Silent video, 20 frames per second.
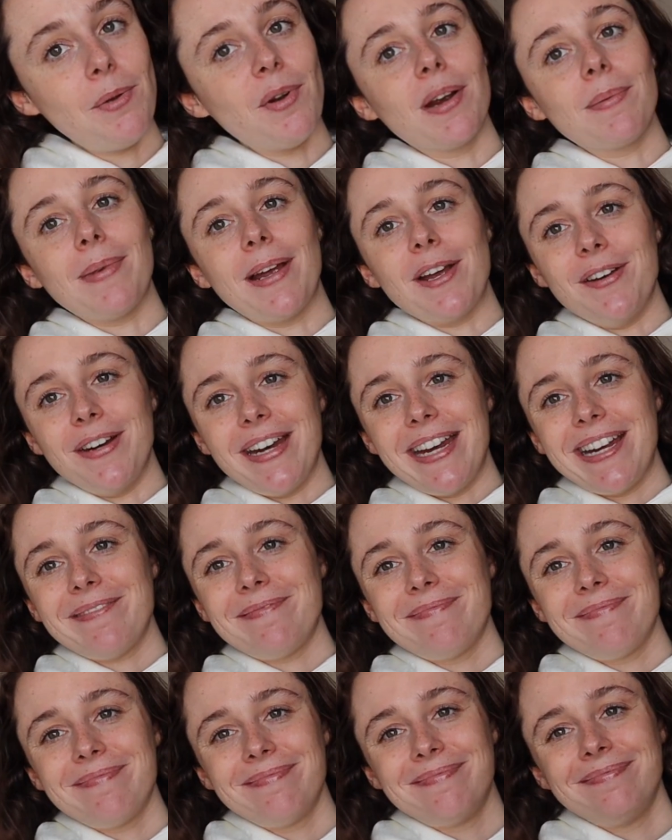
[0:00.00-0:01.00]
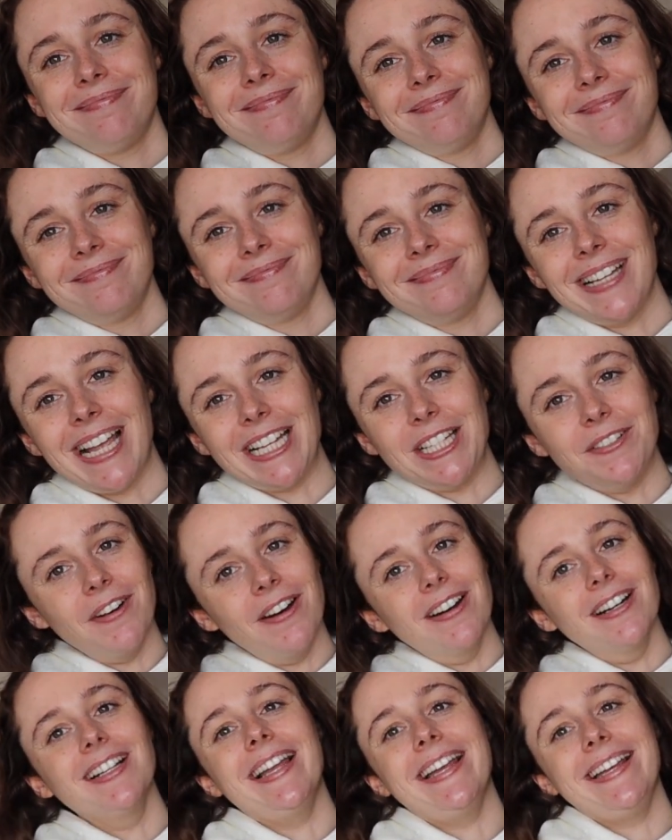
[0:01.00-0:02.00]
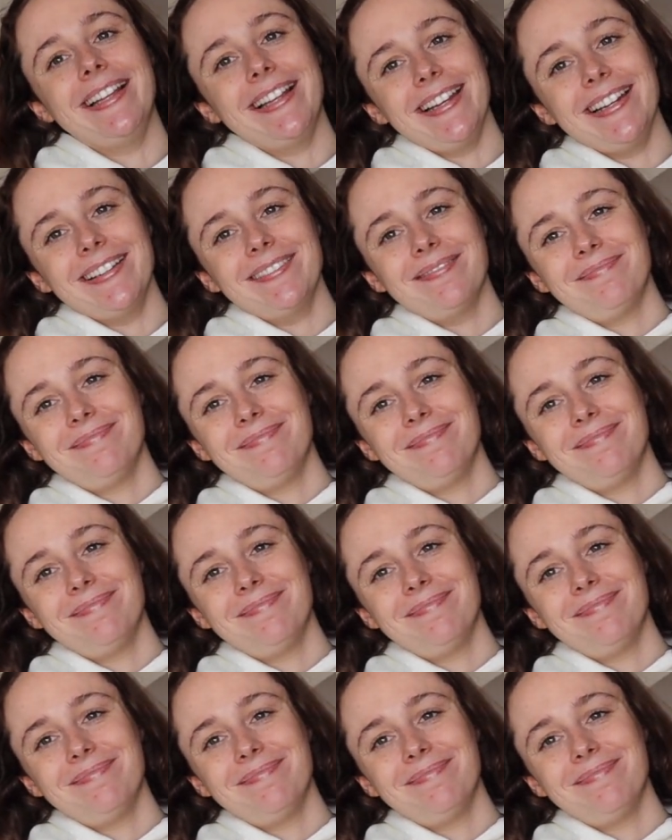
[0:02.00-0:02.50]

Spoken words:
wearing my hoodie. It's very likely.